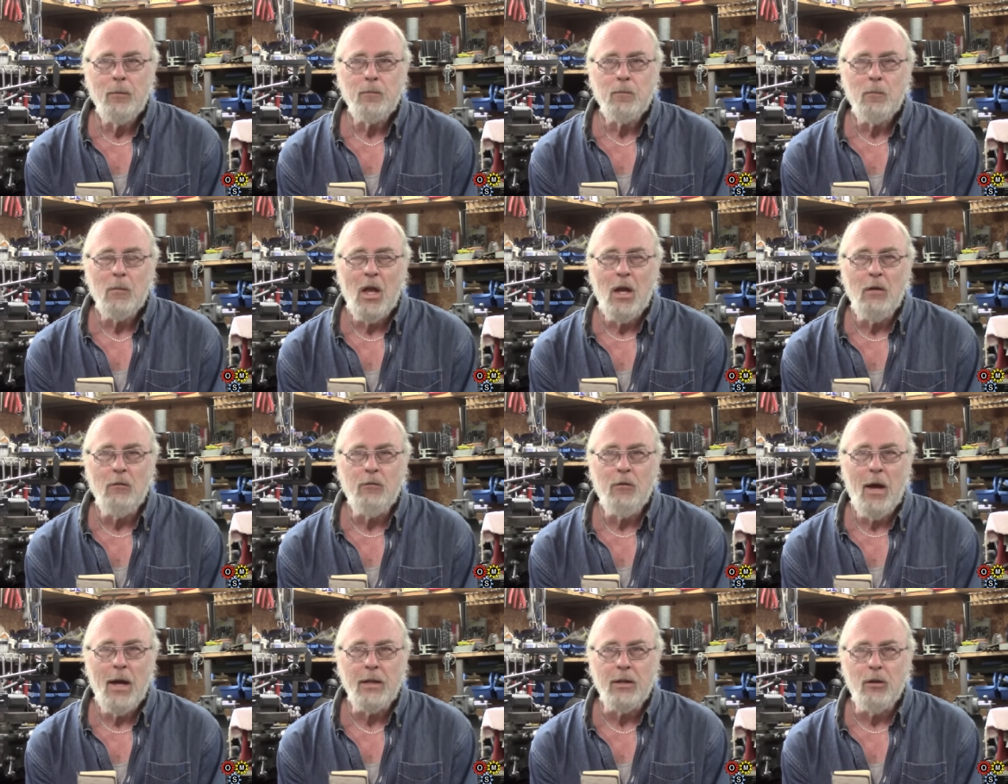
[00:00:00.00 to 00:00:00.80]
In
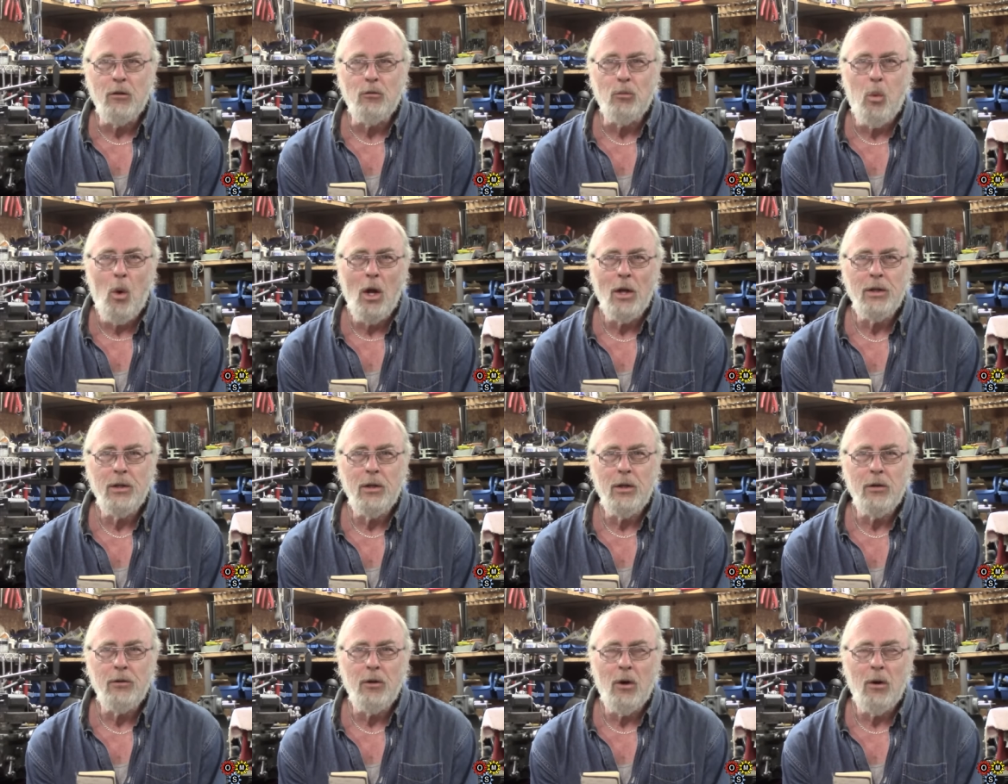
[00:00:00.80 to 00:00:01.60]
fact there's one
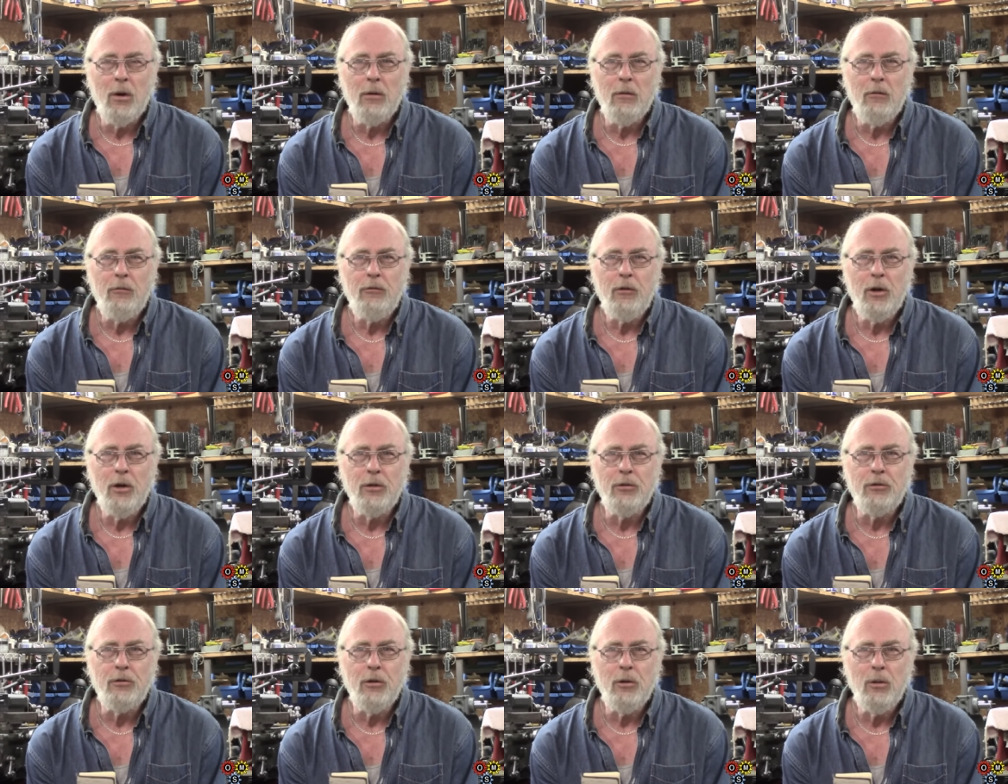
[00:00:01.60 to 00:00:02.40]
that I referred
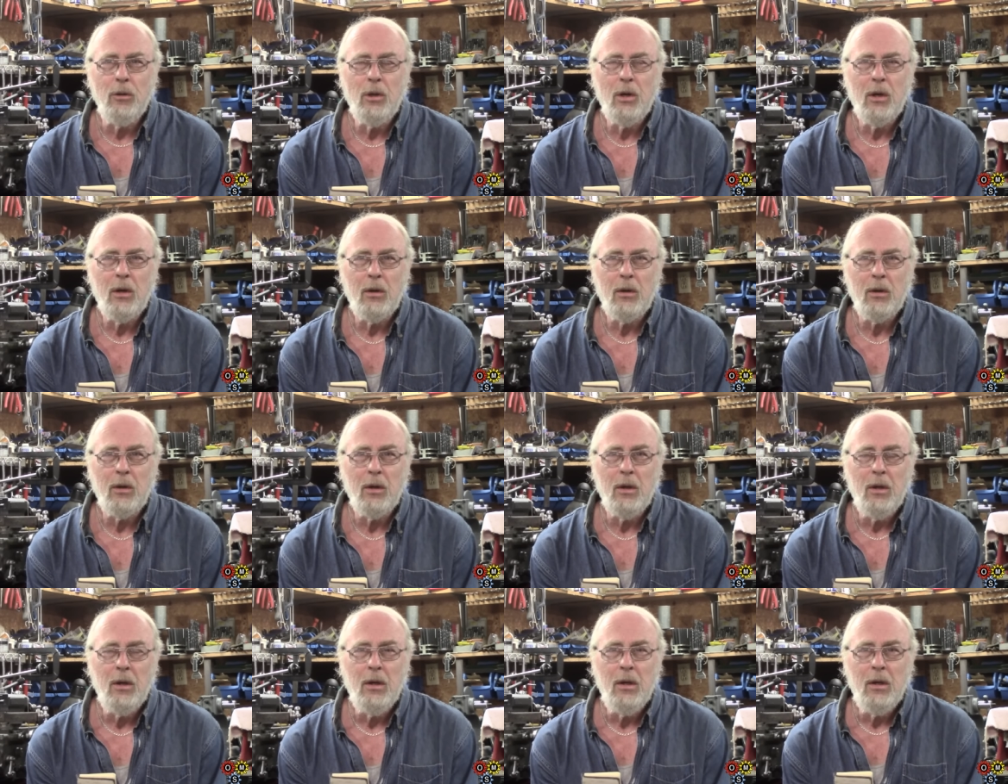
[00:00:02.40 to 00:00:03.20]
to,
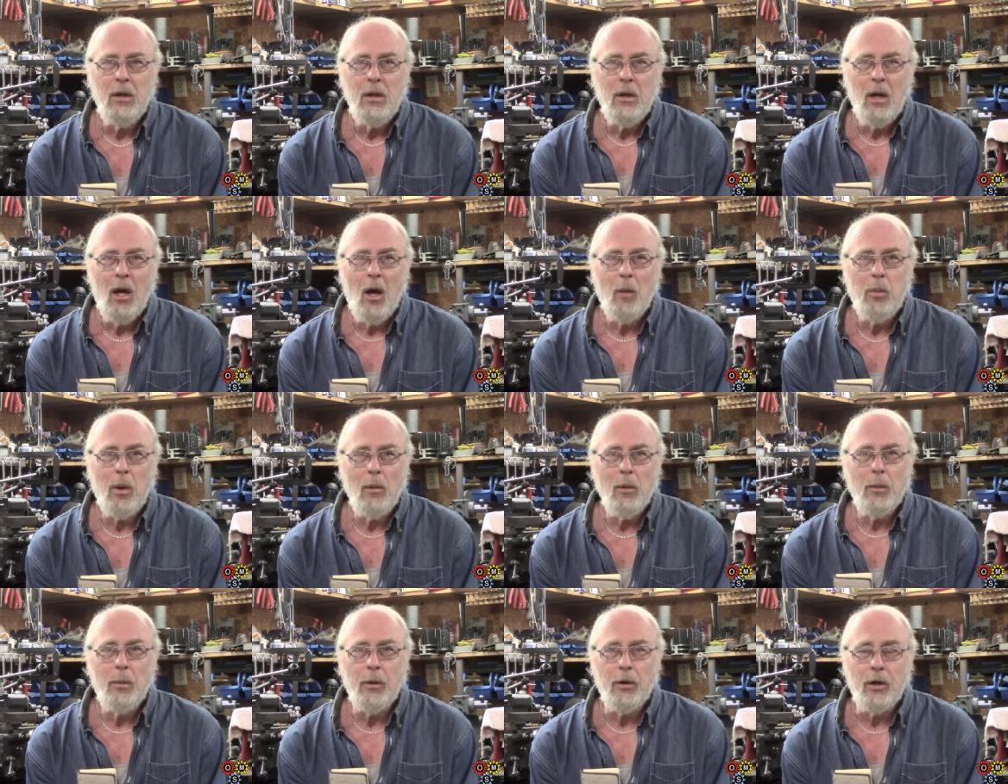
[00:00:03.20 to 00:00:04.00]
I'll
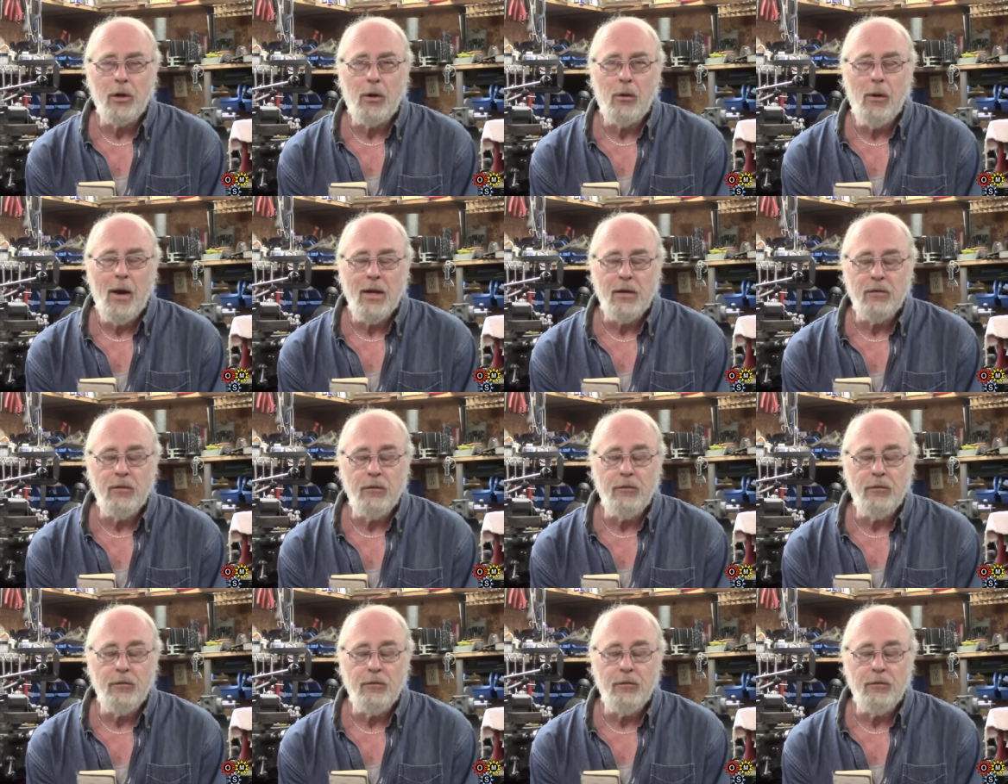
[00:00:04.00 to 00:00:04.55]
probably put a corrective